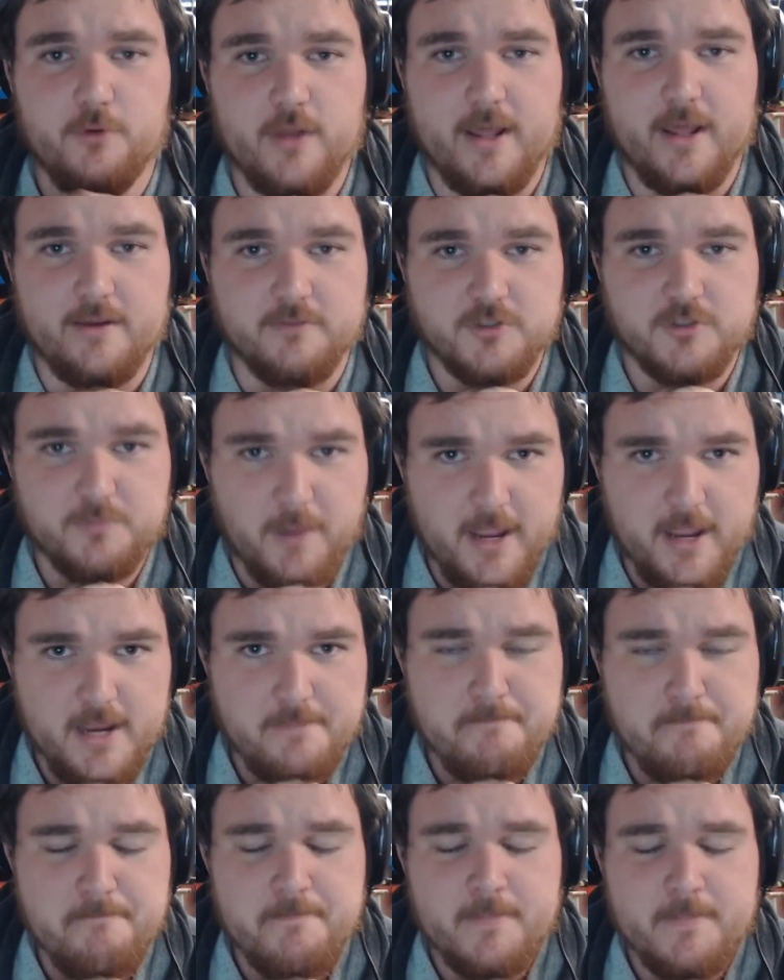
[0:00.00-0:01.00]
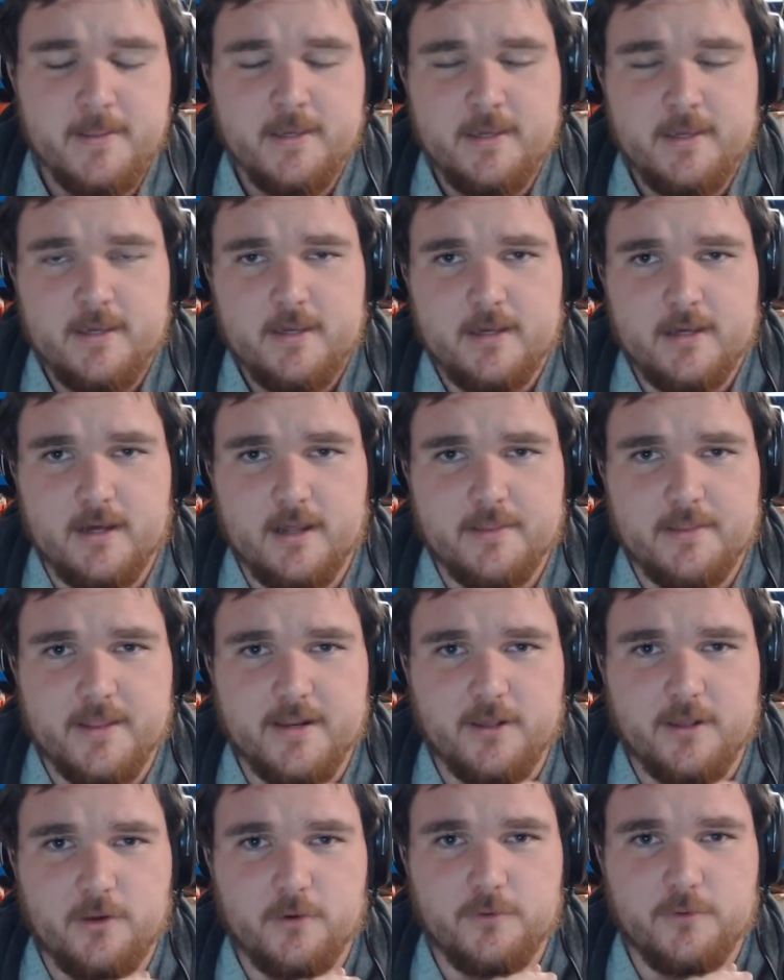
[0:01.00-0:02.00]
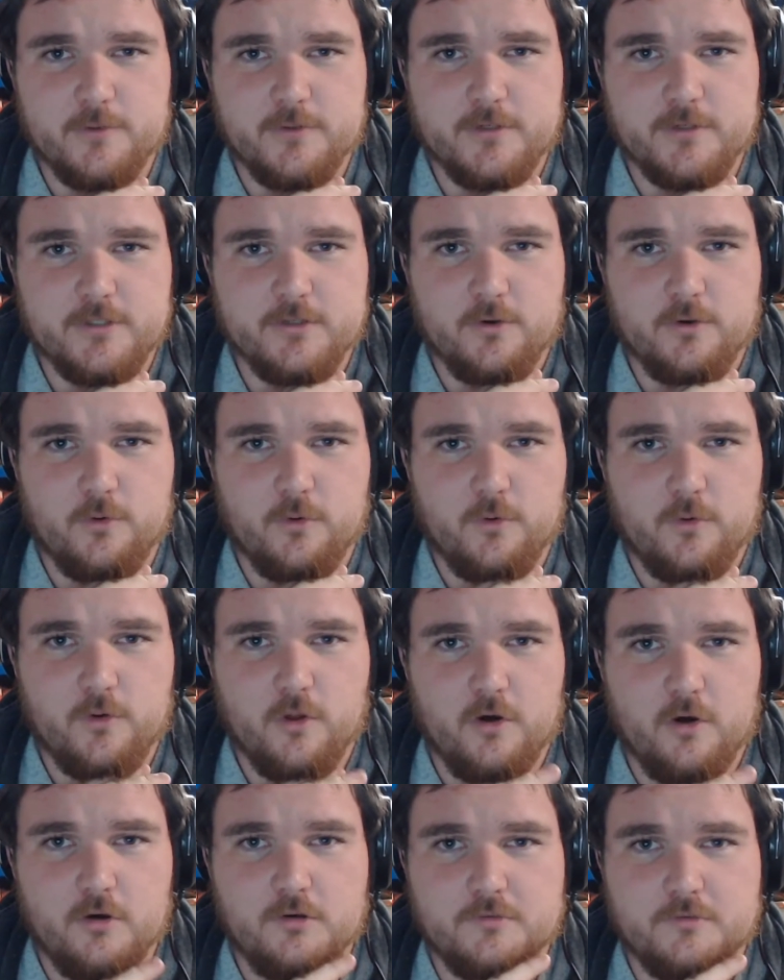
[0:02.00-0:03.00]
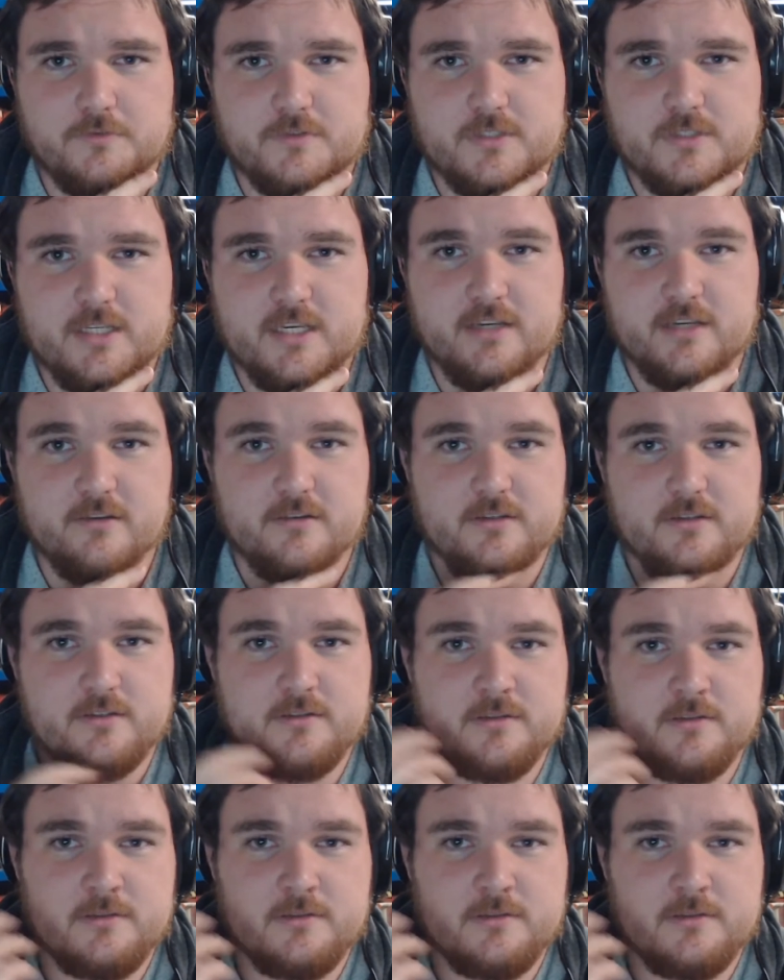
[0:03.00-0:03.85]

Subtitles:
Spain. That included all of King